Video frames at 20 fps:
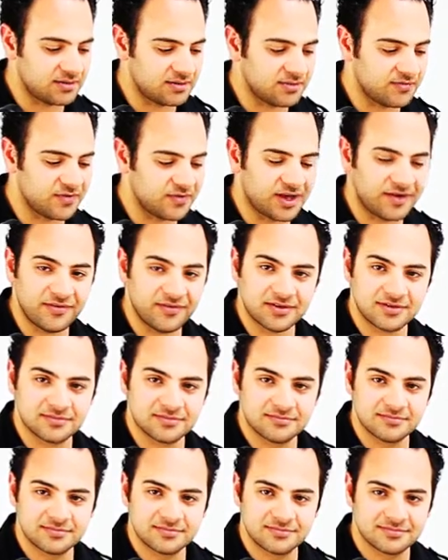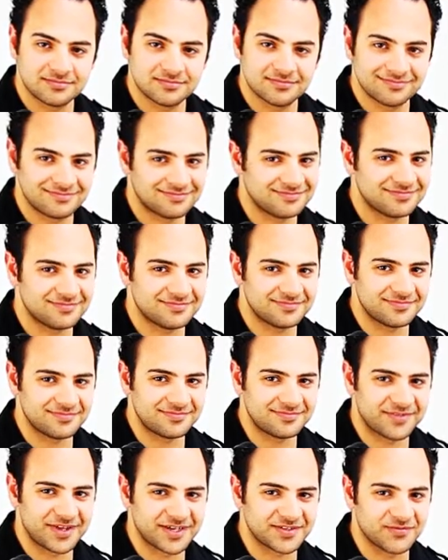If you haven't,
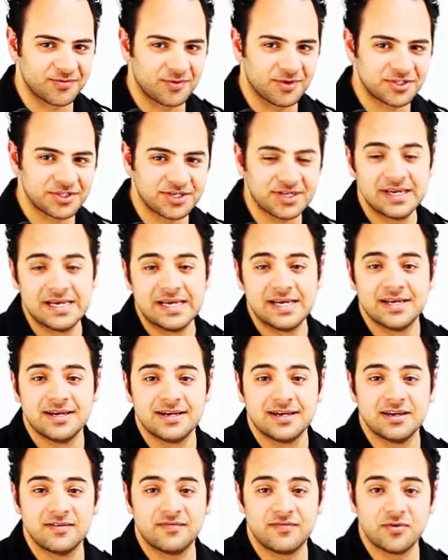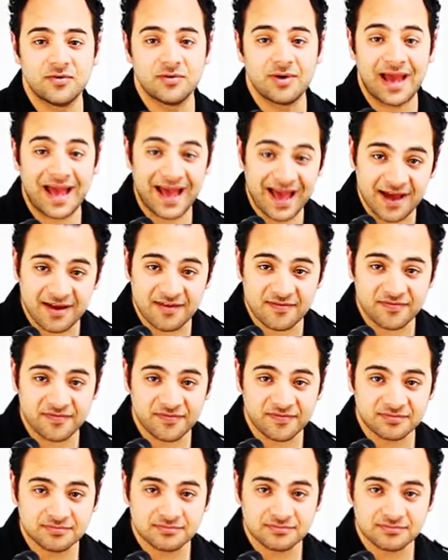thanks for watching. If you have,